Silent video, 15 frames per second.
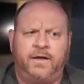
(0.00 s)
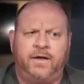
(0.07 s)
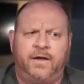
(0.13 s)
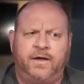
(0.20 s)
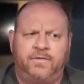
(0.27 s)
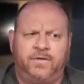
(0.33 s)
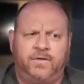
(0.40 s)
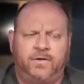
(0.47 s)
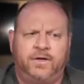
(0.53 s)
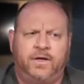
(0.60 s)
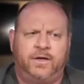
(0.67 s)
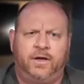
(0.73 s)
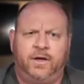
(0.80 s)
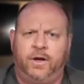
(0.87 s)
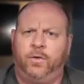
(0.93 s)
you have to look
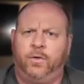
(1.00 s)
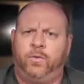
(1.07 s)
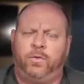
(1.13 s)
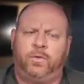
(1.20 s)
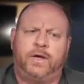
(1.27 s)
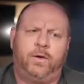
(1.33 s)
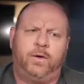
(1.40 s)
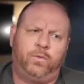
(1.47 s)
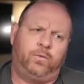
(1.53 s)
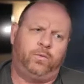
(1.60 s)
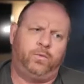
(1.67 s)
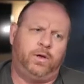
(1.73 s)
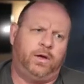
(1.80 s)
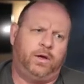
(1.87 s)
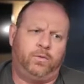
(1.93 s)
at, okay,
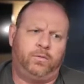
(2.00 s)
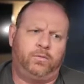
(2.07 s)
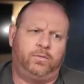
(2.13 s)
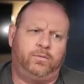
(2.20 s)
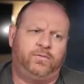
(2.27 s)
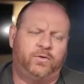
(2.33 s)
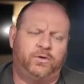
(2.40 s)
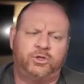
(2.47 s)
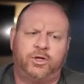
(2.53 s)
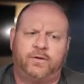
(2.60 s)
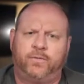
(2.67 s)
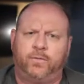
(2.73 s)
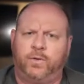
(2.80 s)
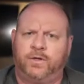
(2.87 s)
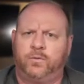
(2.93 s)
first
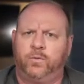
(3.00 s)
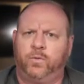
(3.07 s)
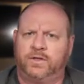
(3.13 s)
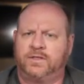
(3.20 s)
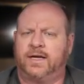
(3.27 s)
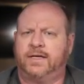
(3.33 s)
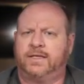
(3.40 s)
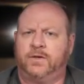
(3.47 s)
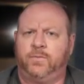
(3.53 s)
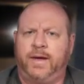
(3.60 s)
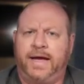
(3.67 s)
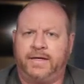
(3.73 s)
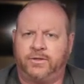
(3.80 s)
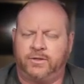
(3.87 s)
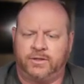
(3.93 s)
off, what size of
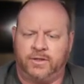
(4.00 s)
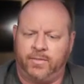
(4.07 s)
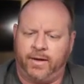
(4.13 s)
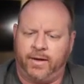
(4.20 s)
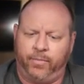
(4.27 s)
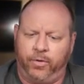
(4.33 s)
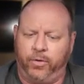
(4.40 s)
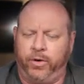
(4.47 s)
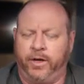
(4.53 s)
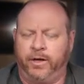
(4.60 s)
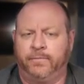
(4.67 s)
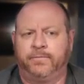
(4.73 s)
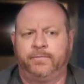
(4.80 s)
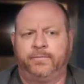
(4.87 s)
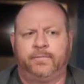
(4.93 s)
batches am I
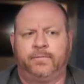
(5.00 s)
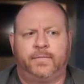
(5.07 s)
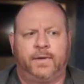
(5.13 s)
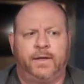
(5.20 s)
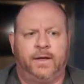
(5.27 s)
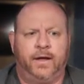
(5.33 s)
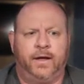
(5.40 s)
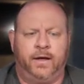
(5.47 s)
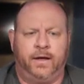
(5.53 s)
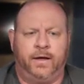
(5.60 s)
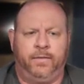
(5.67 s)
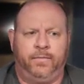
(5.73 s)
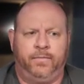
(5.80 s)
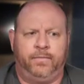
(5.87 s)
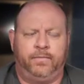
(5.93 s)
brewing?
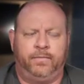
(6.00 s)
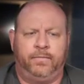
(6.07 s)
And